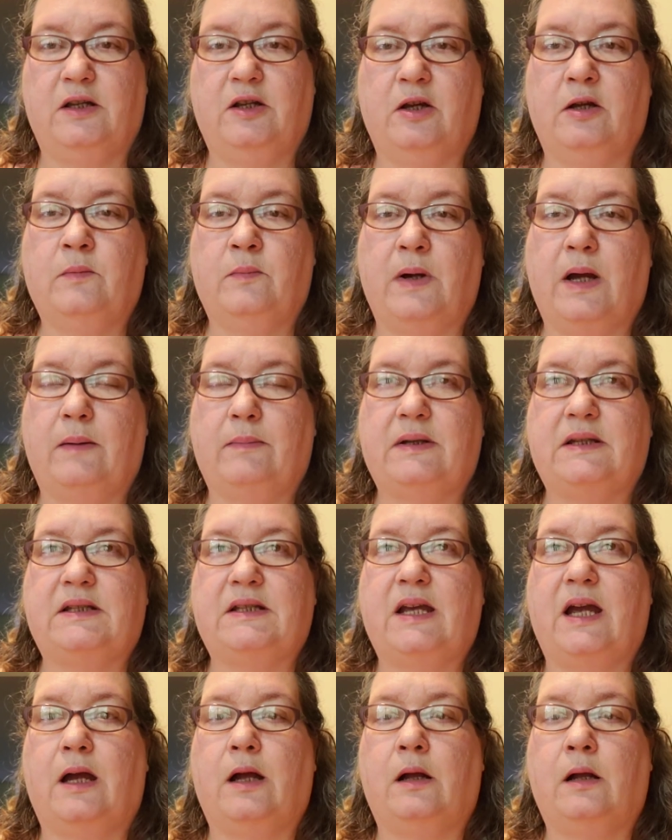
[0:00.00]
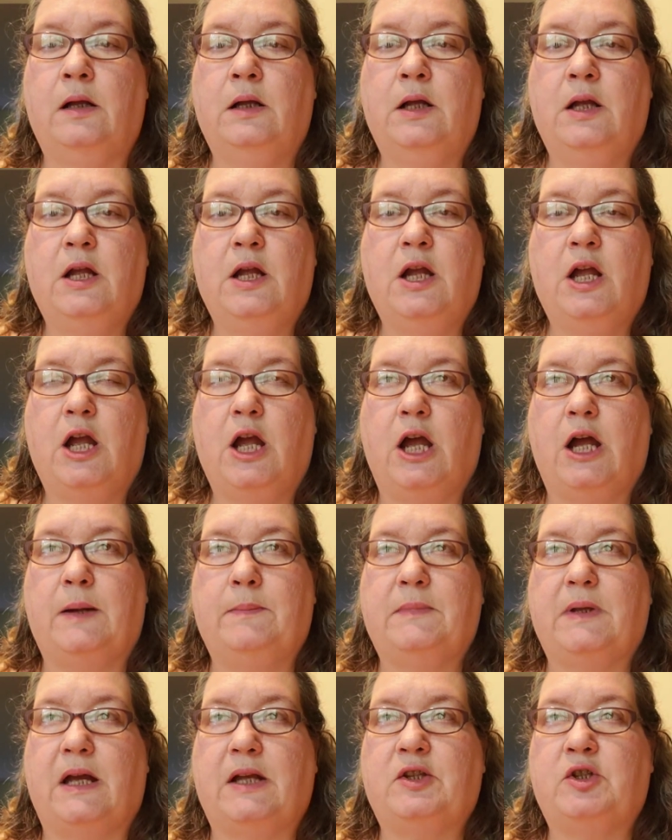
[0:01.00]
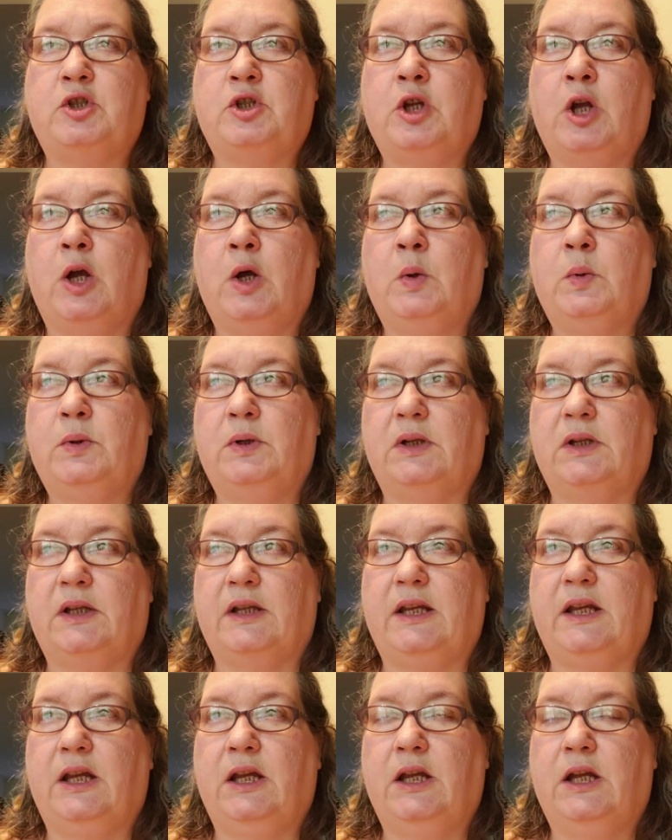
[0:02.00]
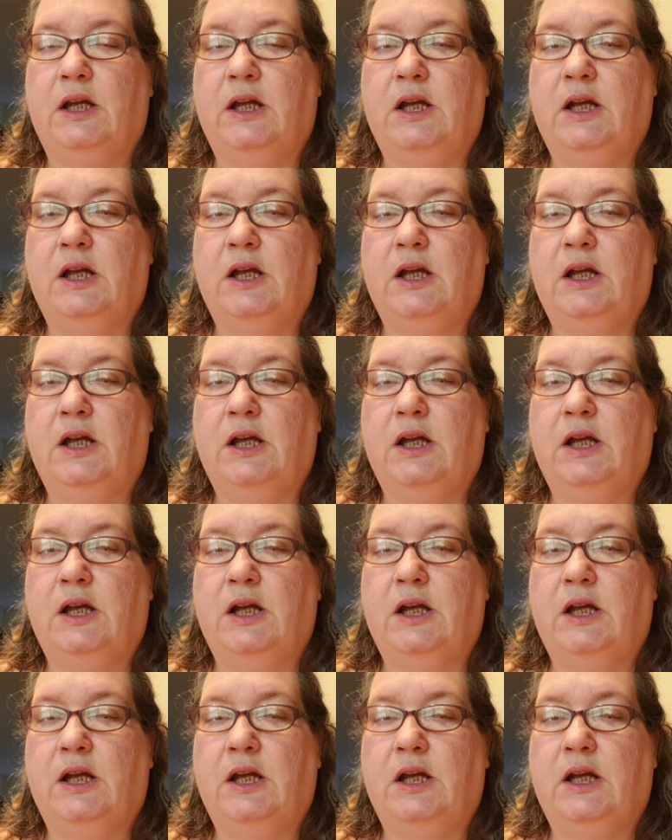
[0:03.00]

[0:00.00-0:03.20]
You can probably tell I'm not totally...